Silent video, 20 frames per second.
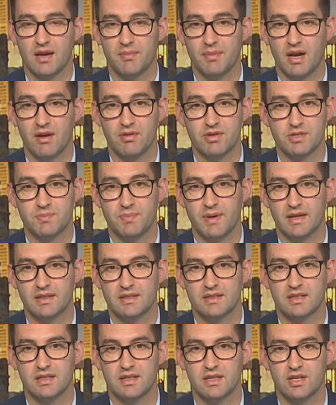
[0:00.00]
I mean, I
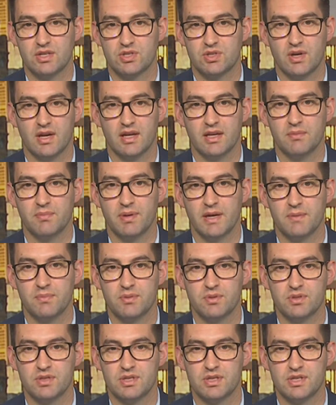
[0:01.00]
respect the Australian
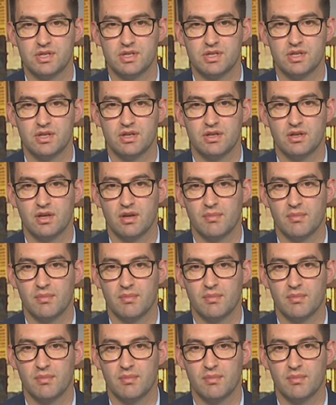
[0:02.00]
people's decision,